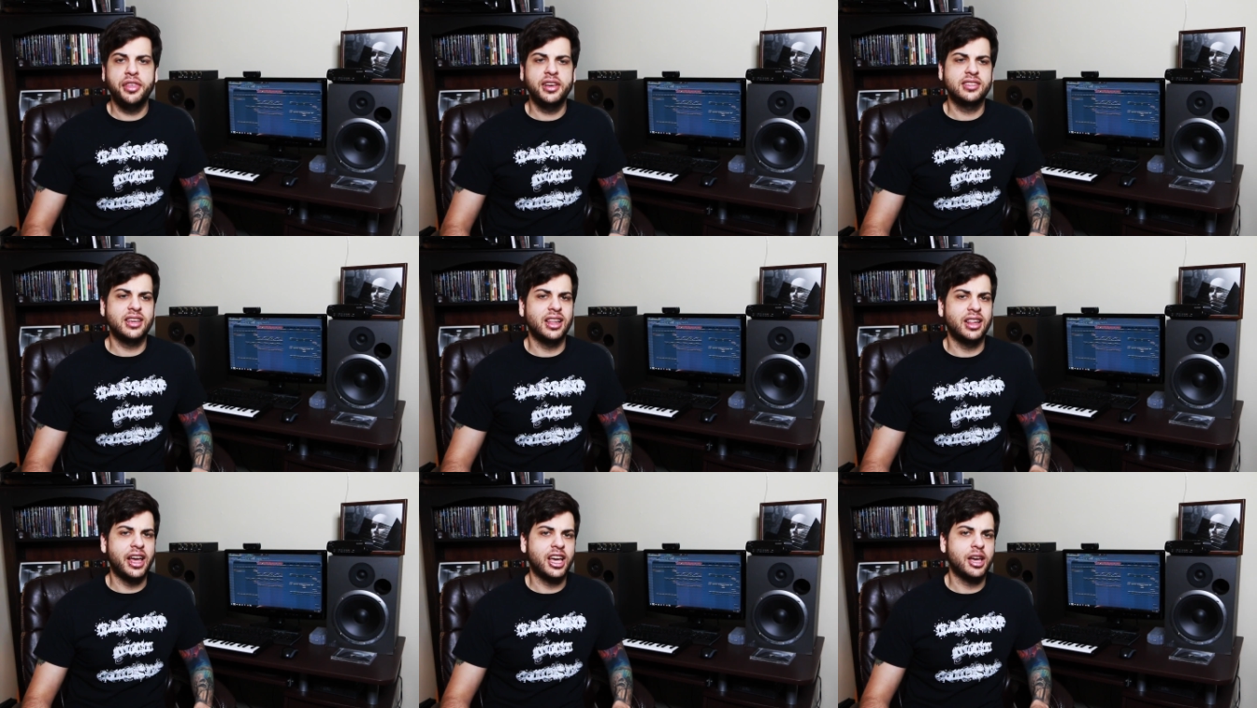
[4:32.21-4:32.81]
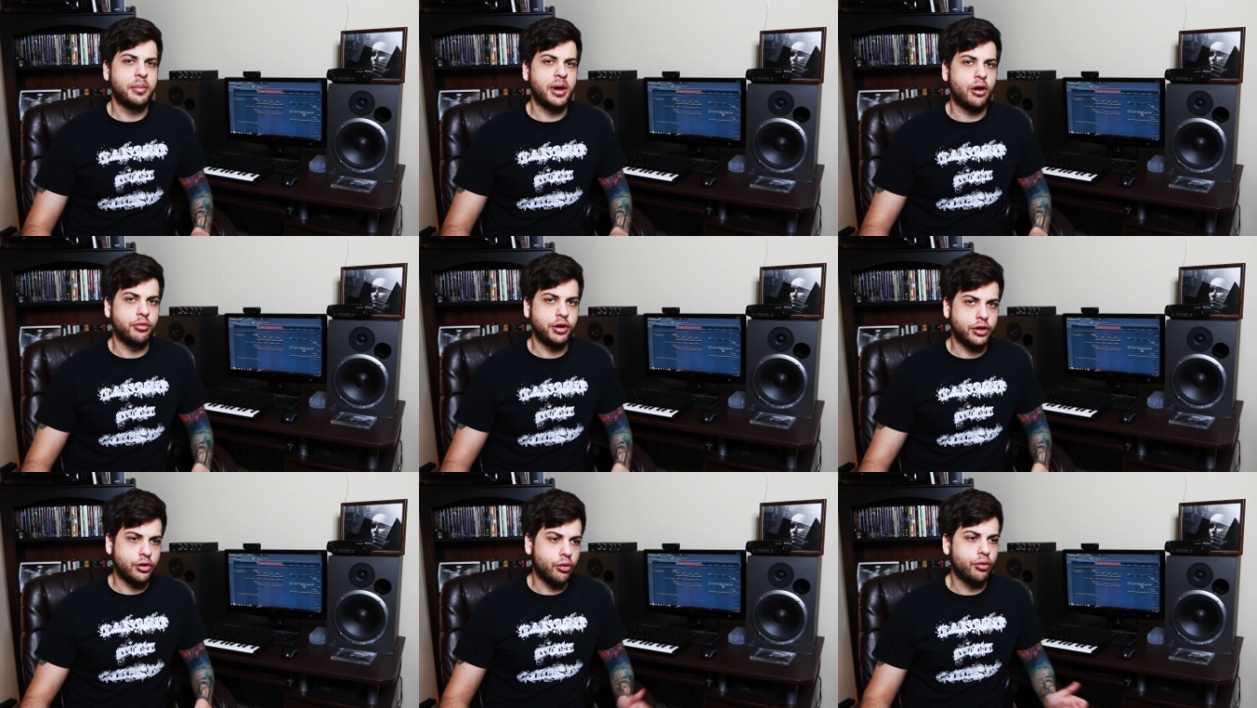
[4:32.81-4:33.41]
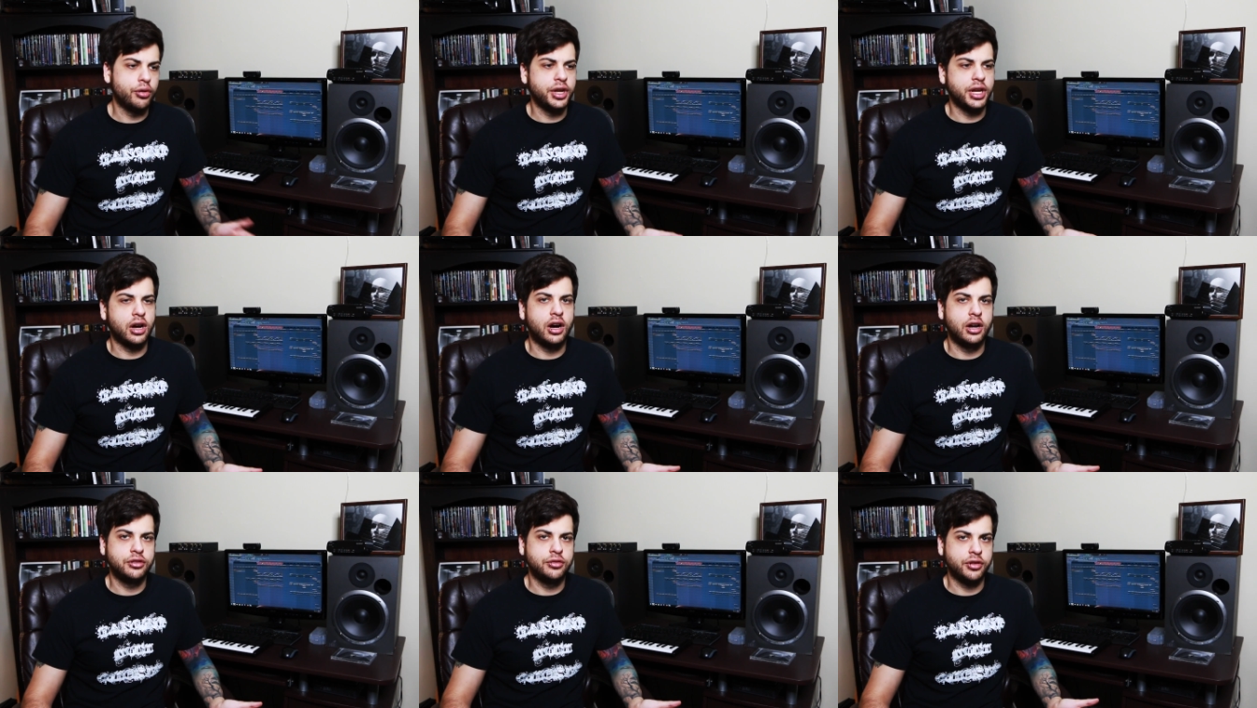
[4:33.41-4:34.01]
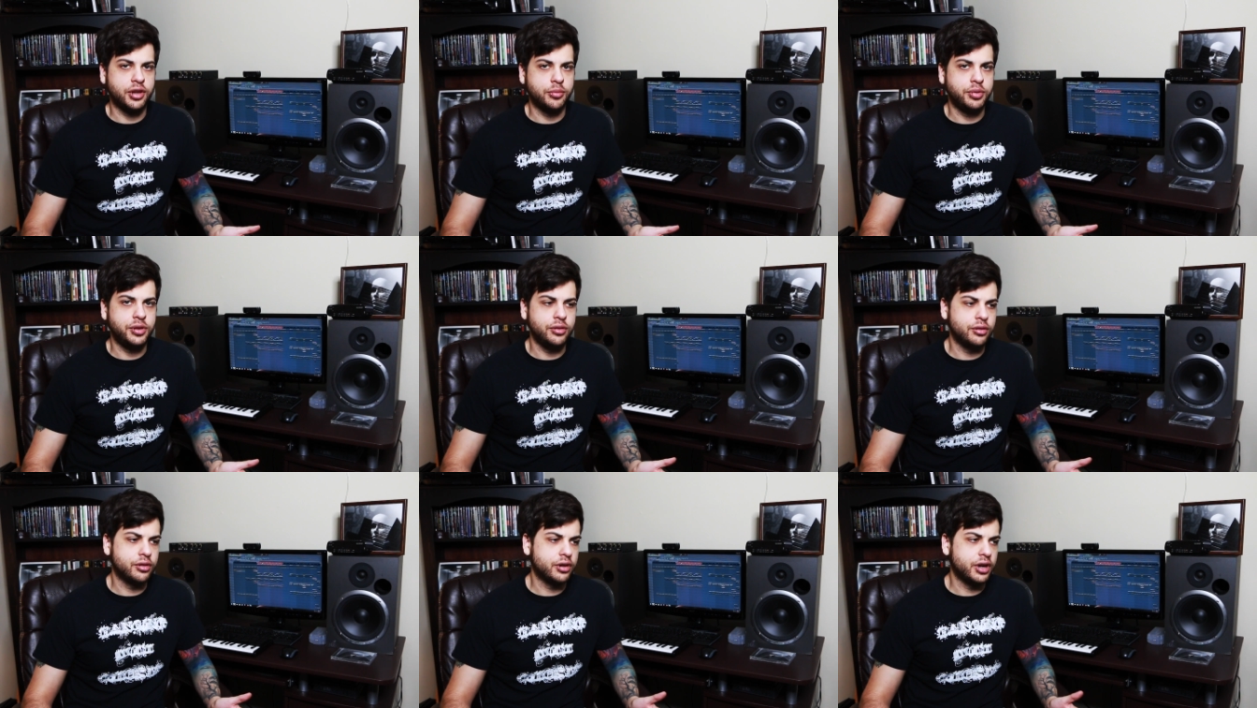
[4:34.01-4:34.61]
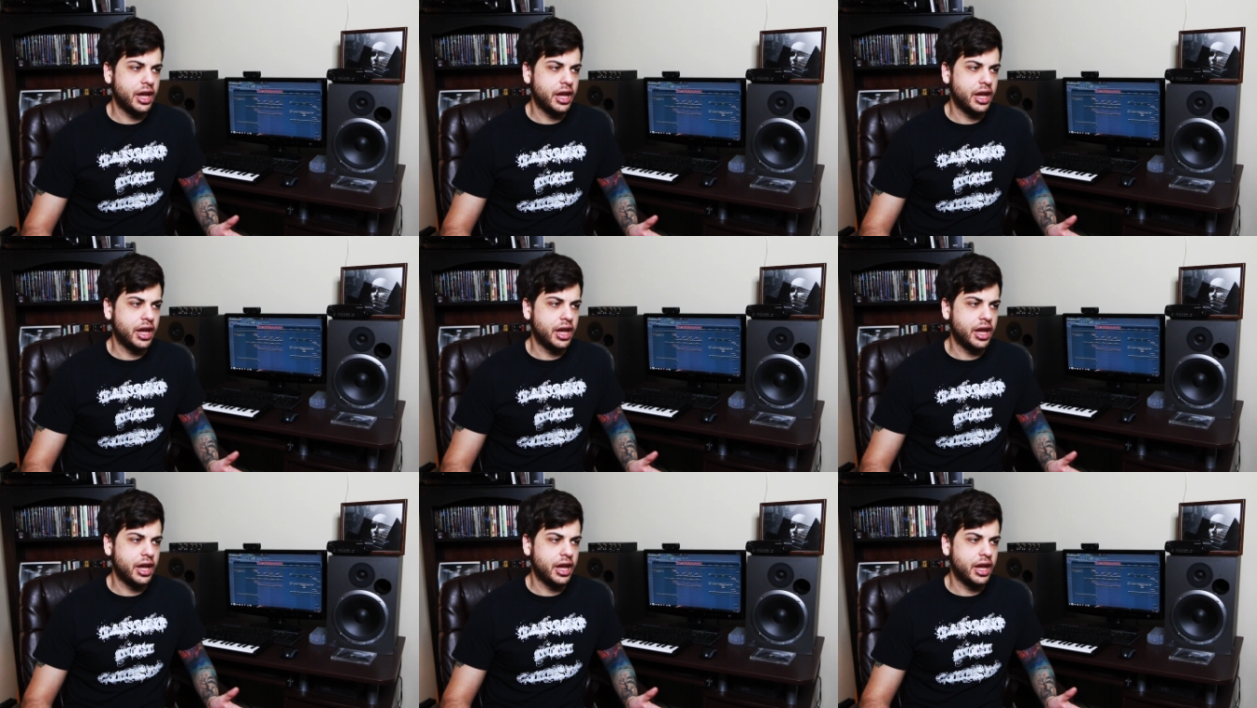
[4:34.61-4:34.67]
the things I like about recording onto a computer